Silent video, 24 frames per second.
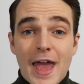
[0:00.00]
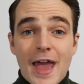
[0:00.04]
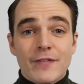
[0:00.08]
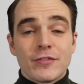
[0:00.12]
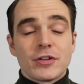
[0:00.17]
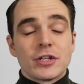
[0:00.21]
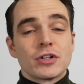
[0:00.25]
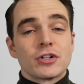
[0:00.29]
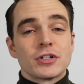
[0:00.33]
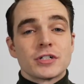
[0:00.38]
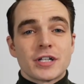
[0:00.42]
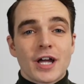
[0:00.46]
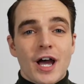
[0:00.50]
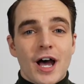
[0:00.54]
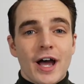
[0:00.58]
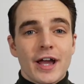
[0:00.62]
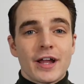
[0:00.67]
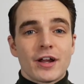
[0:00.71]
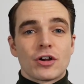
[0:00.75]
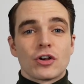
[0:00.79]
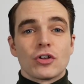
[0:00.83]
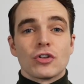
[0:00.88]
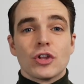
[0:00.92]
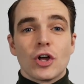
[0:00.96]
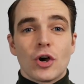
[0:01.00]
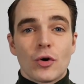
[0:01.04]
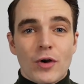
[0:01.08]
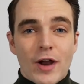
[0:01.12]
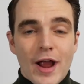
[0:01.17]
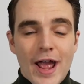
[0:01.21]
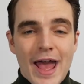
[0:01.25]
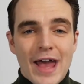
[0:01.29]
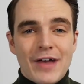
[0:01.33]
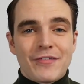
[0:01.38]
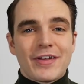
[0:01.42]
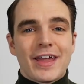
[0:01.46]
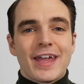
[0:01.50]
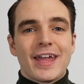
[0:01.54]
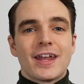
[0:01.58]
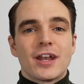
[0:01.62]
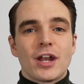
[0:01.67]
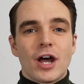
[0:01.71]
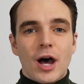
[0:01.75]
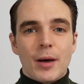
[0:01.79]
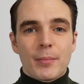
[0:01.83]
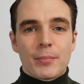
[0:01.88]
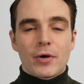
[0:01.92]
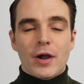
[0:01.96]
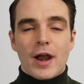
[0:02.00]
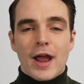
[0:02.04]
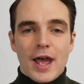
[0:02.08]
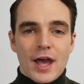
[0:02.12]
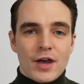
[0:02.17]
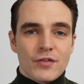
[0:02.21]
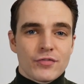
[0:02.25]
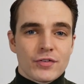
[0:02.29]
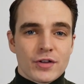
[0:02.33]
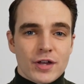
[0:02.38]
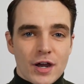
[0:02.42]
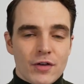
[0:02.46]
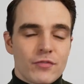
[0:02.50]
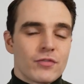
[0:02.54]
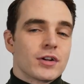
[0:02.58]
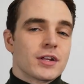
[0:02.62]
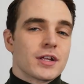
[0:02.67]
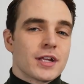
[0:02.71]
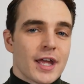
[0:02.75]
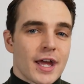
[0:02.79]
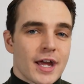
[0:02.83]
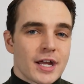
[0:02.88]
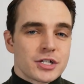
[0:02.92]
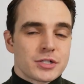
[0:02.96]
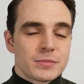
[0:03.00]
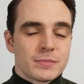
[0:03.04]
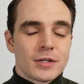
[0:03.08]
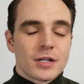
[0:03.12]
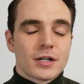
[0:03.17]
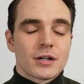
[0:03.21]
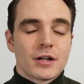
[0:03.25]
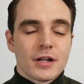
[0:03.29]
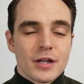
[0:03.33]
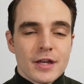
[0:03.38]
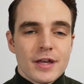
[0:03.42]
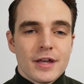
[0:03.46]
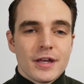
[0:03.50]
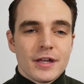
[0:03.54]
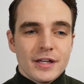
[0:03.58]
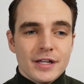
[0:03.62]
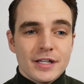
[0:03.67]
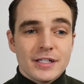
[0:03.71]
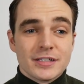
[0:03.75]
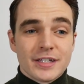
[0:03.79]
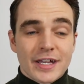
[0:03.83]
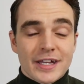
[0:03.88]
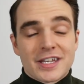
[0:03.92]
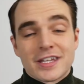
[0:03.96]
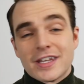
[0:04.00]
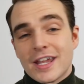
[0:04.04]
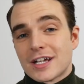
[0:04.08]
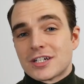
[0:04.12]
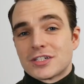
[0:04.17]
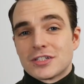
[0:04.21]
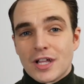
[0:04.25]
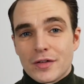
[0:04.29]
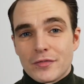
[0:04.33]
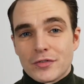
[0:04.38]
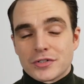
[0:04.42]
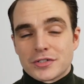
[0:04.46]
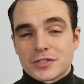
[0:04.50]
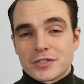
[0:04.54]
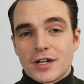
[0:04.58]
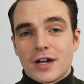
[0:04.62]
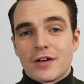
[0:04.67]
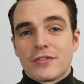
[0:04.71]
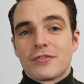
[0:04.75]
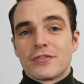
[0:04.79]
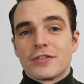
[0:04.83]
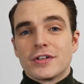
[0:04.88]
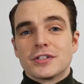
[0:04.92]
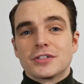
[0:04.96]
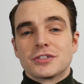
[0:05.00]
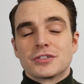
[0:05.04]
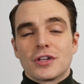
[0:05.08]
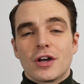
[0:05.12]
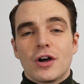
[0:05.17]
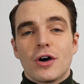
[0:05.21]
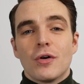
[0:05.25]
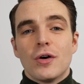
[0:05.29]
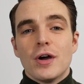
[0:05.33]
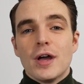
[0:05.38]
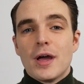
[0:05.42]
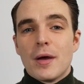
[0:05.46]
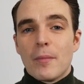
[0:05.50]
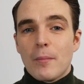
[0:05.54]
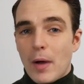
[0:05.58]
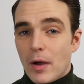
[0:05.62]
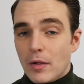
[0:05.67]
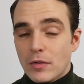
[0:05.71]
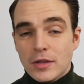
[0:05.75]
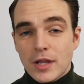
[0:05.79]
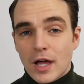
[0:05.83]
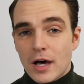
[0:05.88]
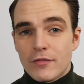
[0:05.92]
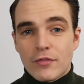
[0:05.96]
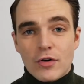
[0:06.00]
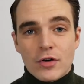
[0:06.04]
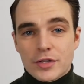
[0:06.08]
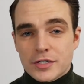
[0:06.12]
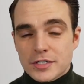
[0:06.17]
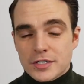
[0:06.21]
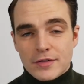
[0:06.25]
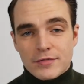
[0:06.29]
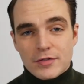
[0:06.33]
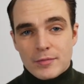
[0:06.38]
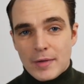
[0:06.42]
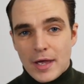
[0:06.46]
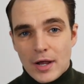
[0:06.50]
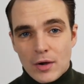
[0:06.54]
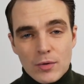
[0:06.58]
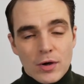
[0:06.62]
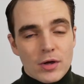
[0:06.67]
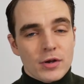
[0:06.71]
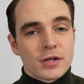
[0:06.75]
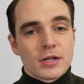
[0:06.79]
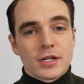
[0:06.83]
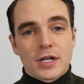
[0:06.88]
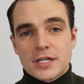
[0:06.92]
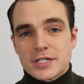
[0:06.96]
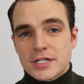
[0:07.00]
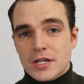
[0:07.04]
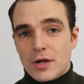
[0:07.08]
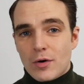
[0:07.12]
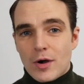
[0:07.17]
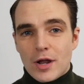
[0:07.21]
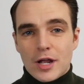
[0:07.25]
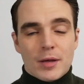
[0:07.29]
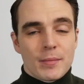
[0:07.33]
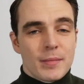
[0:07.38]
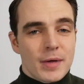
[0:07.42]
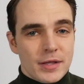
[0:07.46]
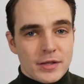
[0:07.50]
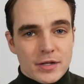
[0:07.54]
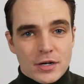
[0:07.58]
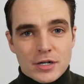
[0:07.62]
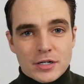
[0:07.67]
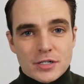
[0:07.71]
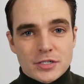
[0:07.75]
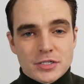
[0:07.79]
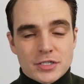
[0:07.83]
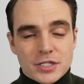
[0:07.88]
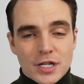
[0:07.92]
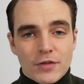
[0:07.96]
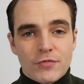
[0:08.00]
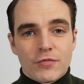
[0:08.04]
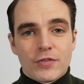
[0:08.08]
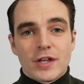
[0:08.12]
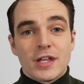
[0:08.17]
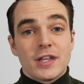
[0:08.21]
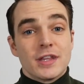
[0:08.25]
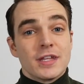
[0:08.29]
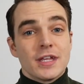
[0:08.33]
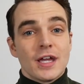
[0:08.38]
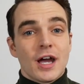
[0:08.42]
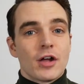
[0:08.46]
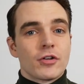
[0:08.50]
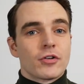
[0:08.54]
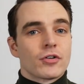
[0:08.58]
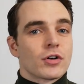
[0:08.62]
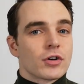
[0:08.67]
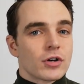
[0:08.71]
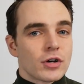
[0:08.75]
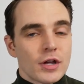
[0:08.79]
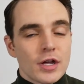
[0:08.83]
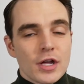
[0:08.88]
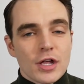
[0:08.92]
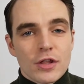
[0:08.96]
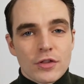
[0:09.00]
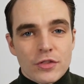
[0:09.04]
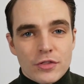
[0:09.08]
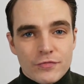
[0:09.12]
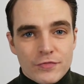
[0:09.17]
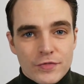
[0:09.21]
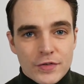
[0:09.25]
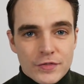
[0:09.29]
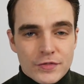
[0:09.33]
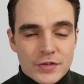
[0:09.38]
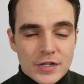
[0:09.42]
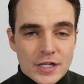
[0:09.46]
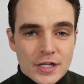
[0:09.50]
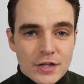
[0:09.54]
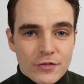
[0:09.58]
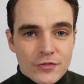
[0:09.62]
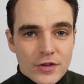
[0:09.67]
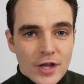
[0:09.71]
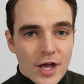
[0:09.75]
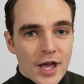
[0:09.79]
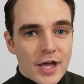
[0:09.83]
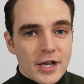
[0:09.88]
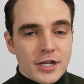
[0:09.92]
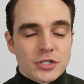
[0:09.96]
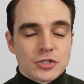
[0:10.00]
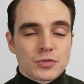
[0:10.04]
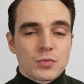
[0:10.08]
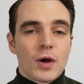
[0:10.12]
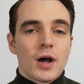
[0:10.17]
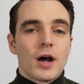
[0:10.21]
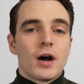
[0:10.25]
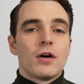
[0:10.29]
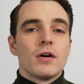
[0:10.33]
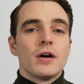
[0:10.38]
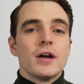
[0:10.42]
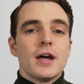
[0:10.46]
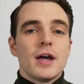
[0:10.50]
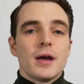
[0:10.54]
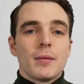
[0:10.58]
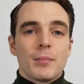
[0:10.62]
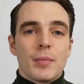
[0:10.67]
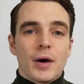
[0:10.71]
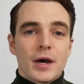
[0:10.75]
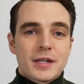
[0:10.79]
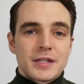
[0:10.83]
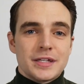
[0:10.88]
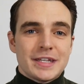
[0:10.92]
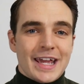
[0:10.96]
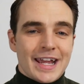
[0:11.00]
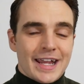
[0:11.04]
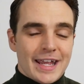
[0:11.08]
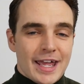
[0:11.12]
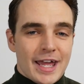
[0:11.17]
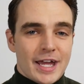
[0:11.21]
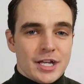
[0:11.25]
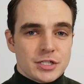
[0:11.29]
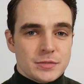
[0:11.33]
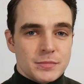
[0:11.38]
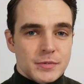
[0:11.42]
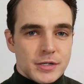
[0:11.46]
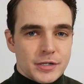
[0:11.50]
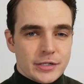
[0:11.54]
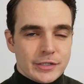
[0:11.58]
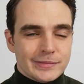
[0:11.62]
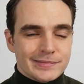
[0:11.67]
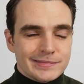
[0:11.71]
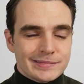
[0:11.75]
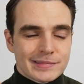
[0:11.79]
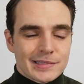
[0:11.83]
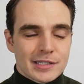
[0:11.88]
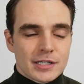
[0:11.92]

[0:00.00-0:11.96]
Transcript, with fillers: Having your entire lower half and upper half covered in cashmere is like next level stuff. And so I love all the stuff that Mack Weldon does. I'll recommend their stuff in the under fifty gift guide as well, but tech cashmere,